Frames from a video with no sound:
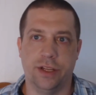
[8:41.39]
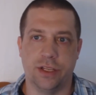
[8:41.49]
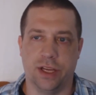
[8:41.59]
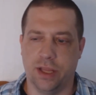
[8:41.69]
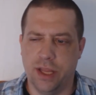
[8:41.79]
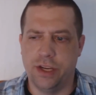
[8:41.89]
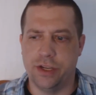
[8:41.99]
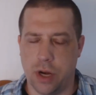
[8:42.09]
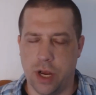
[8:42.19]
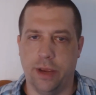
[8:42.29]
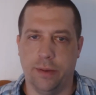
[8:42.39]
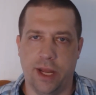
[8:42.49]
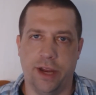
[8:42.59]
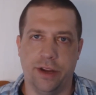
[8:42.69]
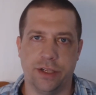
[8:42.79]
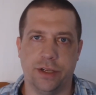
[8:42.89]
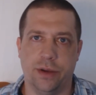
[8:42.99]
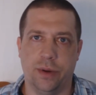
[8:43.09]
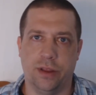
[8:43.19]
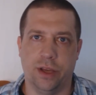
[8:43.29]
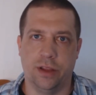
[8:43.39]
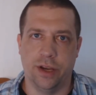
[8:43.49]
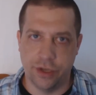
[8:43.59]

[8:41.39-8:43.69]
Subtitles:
And it's like, and then you try them and that doesn't do anything.